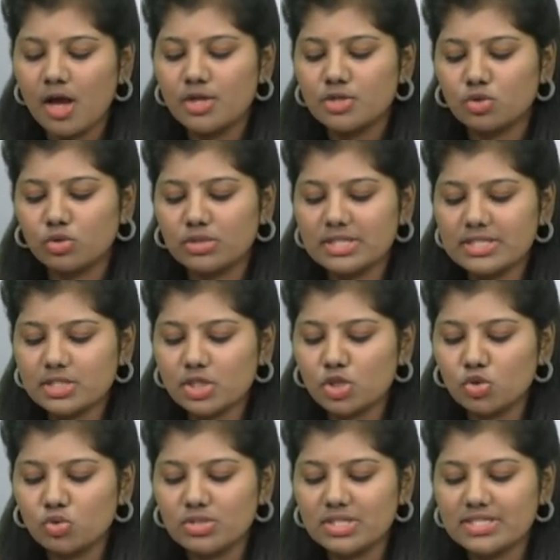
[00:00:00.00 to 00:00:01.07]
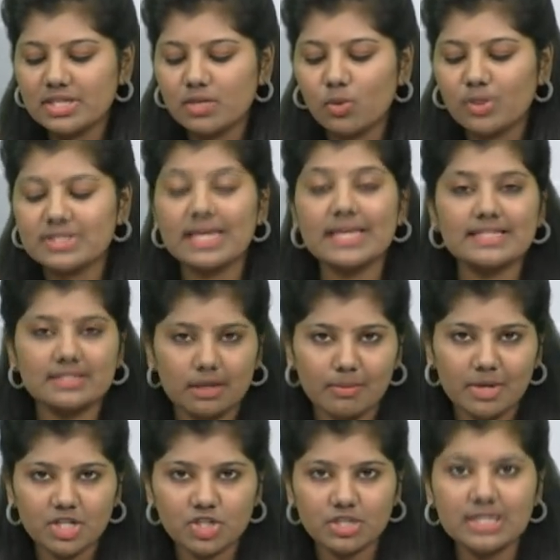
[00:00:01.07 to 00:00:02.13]
So this UGC was
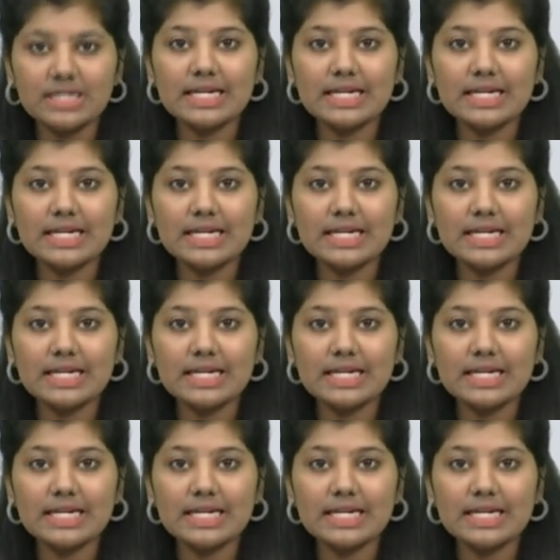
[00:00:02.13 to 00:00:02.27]
established in